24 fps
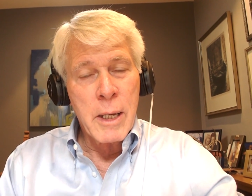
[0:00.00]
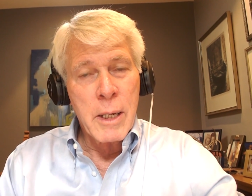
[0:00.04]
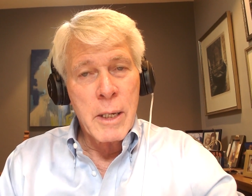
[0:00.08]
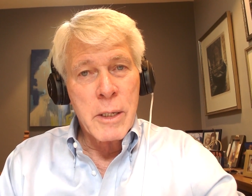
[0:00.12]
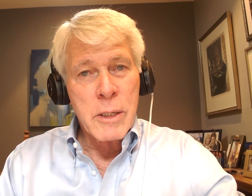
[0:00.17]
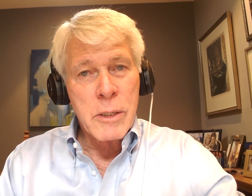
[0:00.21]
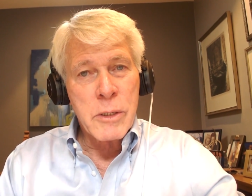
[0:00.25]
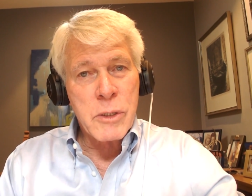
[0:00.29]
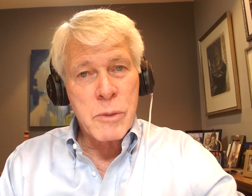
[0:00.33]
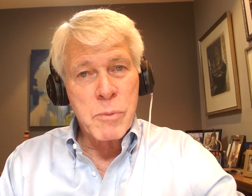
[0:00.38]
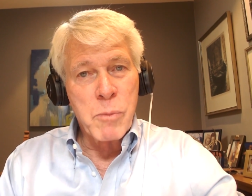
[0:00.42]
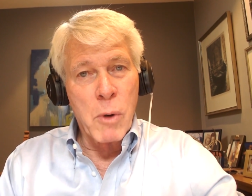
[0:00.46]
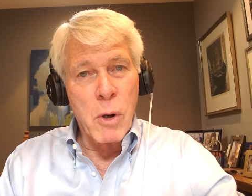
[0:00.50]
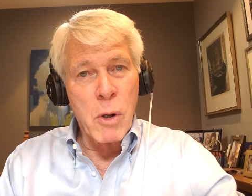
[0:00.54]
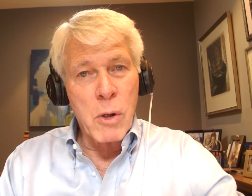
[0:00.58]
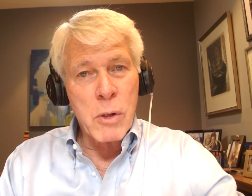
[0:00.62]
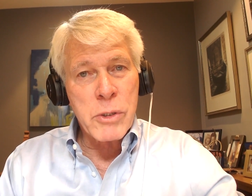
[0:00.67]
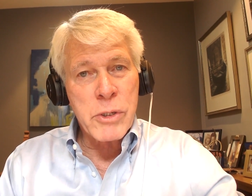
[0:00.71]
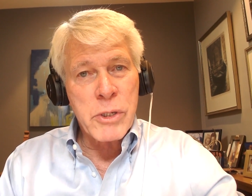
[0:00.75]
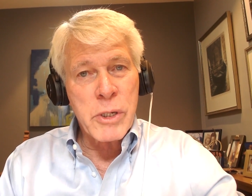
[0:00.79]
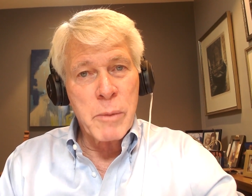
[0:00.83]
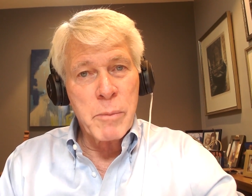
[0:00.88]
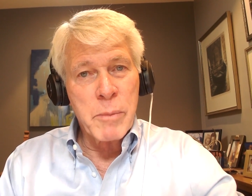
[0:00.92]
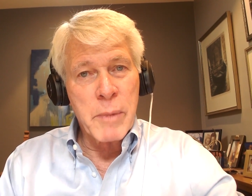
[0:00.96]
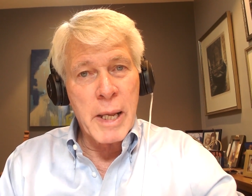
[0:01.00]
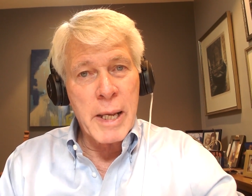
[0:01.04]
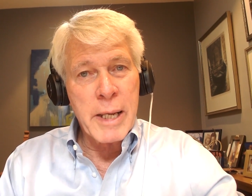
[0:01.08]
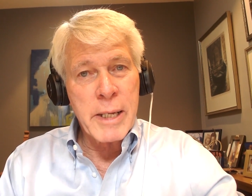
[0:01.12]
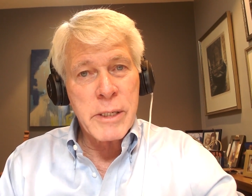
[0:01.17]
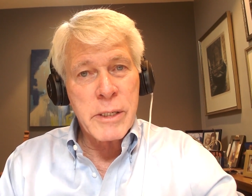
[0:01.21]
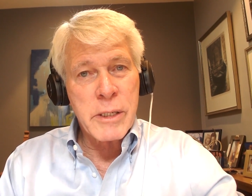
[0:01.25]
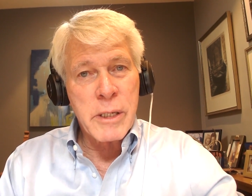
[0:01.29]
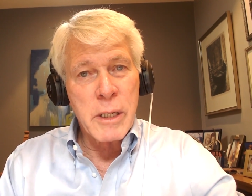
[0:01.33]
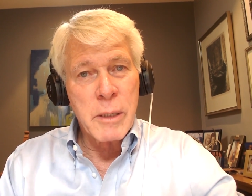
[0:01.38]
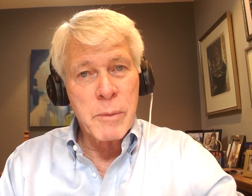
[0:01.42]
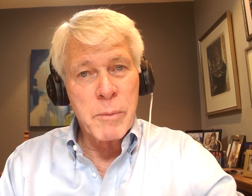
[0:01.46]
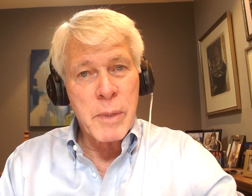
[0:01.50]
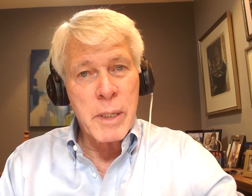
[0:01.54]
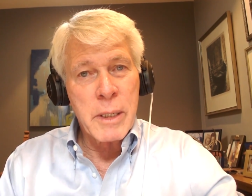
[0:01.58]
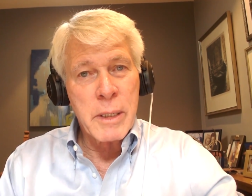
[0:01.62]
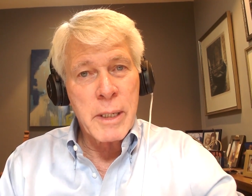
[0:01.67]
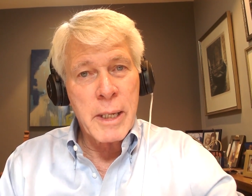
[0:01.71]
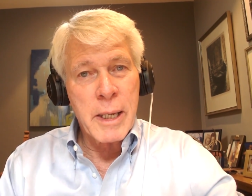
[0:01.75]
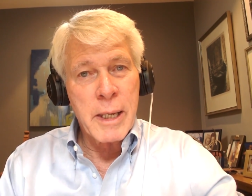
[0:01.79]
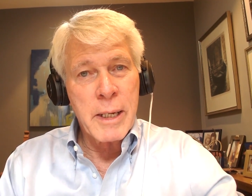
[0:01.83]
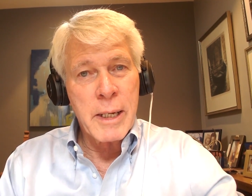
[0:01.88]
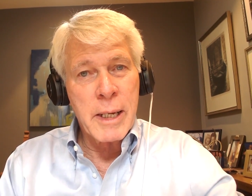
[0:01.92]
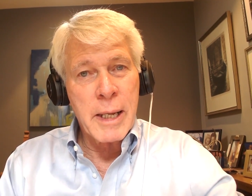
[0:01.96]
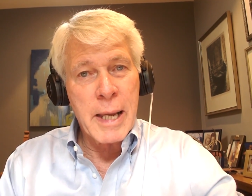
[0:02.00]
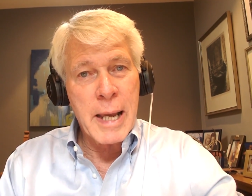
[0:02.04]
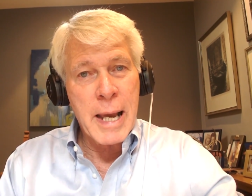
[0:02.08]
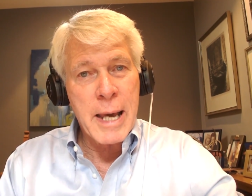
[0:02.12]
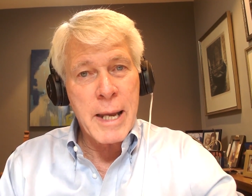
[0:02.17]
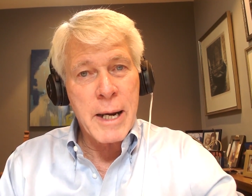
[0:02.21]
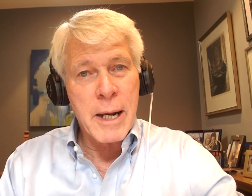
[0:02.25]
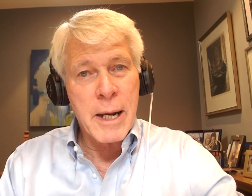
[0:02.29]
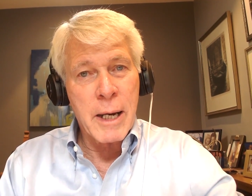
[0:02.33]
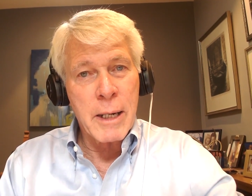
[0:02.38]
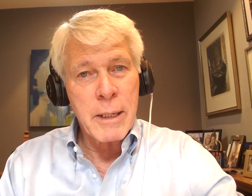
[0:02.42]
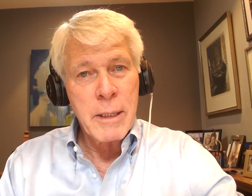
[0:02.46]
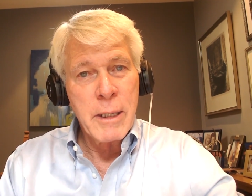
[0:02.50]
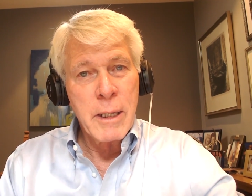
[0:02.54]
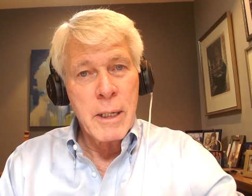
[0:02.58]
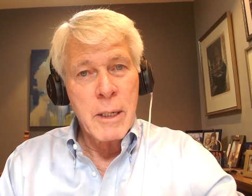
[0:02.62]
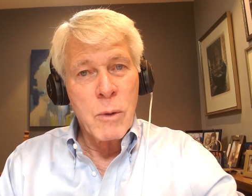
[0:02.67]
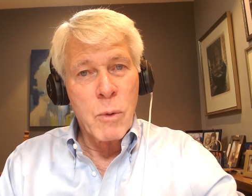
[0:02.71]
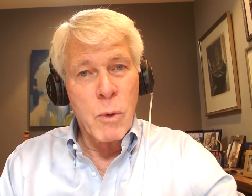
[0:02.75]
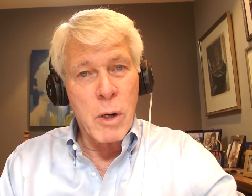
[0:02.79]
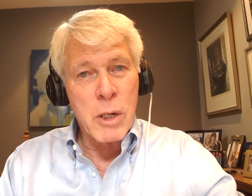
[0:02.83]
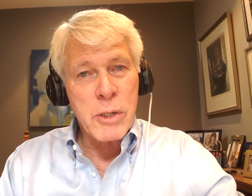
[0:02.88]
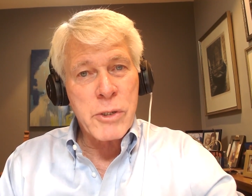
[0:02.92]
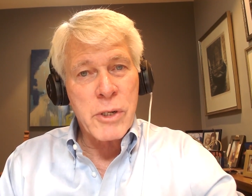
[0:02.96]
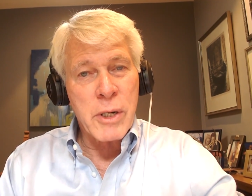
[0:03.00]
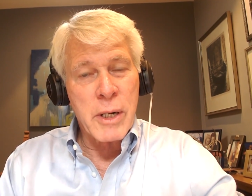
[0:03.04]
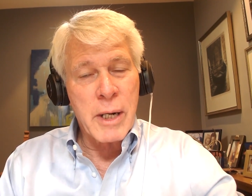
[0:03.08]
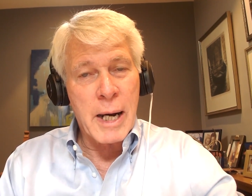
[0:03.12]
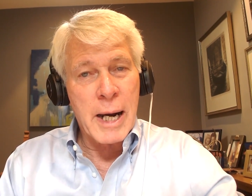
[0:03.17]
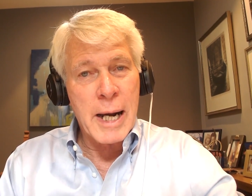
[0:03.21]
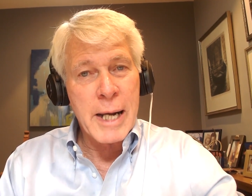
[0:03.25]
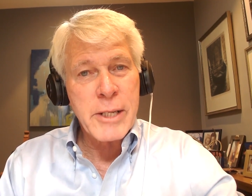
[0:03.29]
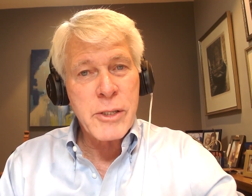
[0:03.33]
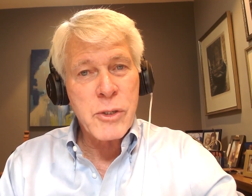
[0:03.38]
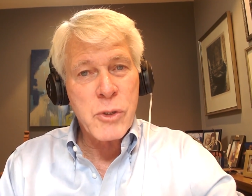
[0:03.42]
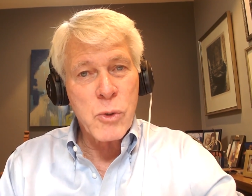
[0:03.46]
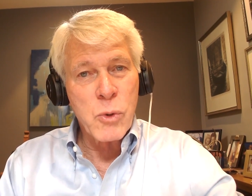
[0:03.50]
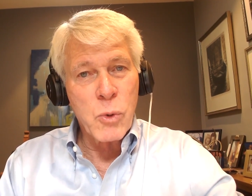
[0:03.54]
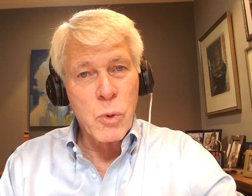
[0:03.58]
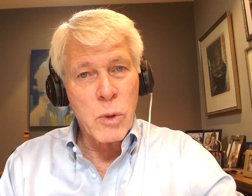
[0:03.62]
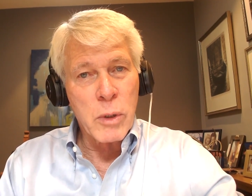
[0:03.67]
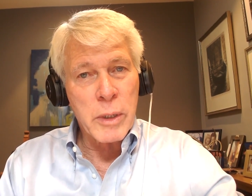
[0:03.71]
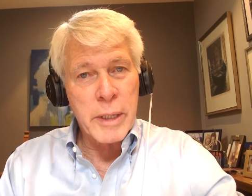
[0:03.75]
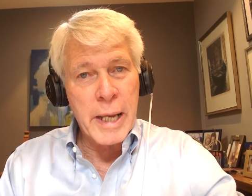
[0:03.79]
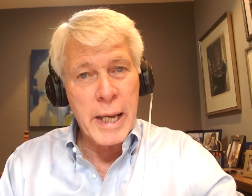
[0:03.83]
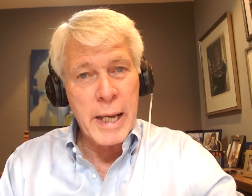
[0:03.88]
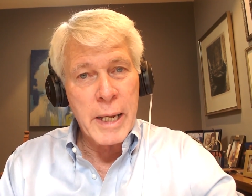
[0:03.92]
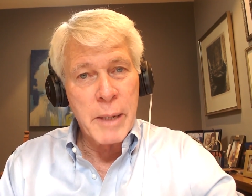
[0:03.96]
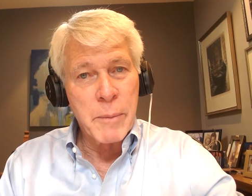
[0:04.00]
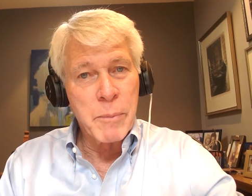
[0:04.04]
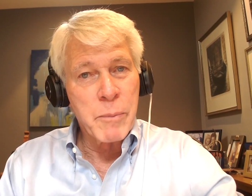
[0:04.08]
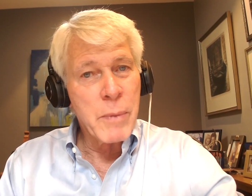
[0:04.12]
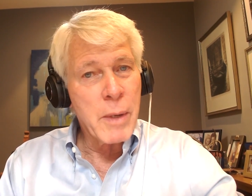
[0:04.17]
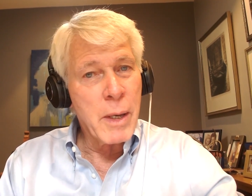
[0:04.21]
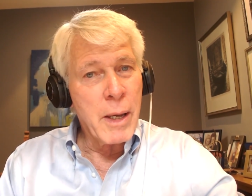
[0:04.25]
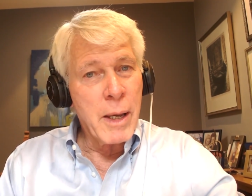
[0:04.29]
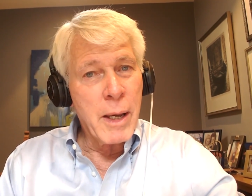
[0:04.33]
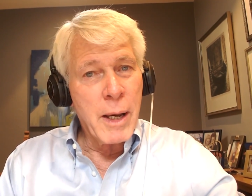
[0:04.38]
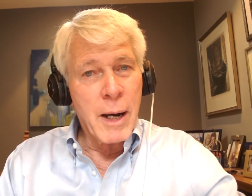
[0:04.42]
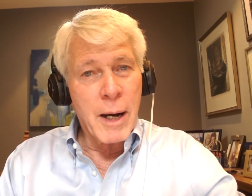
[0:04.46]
small gymnasium in Indiana watching a high school game,